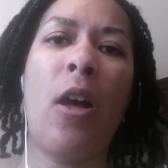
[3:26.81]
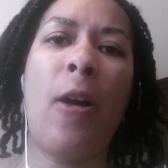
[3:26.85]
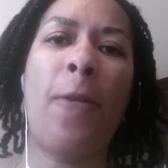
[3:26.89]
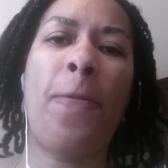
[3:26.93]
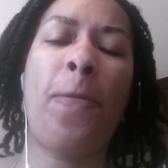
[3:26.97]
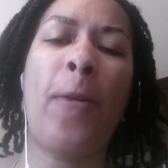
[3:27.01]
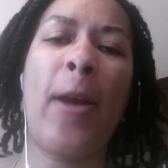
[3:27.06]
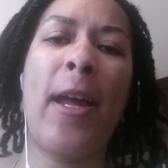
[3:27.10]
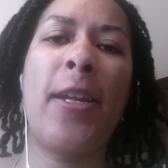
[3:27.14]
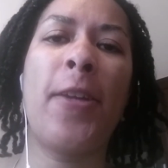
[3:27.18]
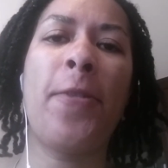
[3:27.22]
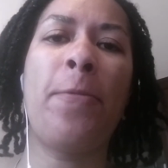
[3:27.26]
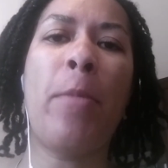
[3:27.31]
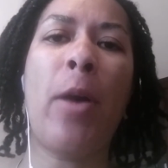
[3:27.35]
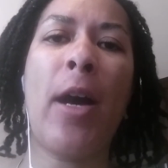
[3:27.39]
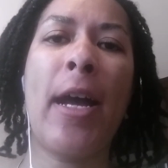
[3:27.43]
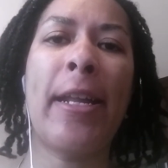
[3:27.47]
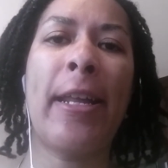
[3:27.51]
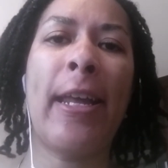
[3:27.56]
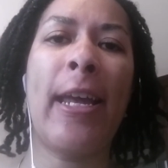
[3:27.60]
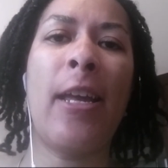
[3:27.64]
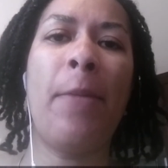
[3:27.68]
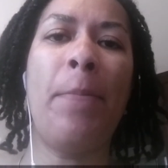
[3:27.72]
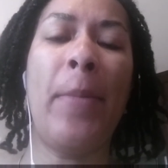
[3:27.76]
A friend of
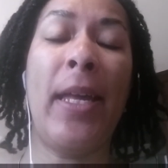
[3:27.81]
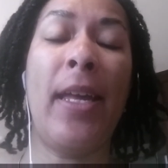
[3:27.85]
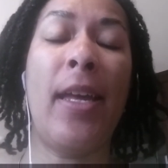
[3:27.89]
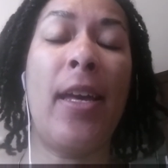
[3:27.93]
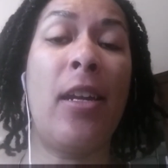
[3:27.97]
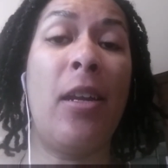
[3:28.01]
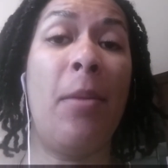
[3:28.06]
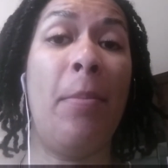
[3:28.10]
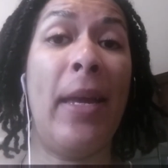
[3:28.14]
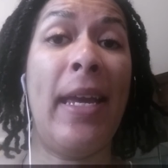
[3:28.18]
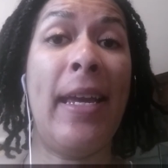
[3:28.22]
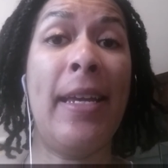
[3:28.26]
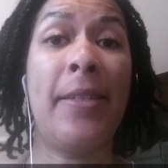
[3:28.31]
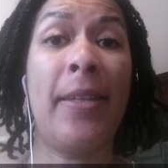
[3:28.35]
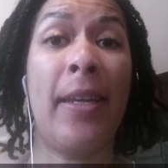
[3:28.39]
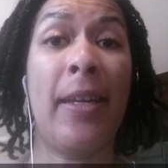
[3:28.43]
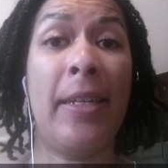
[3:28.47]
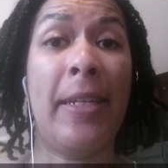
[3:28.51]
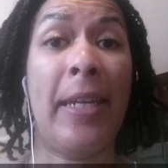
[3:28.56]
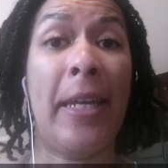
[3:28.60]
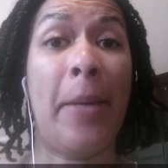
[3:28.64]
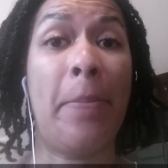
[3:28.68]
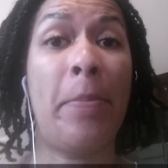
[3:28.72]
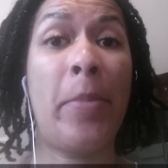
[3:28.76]
mine gave me an
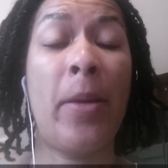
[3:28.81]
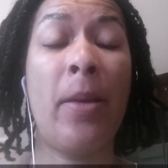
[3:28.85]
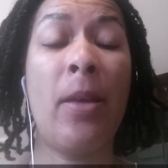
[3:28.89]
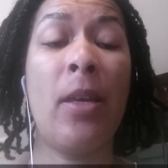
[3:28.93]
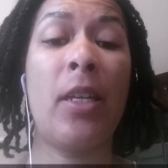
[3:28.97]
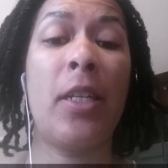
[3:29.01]
amazing tip.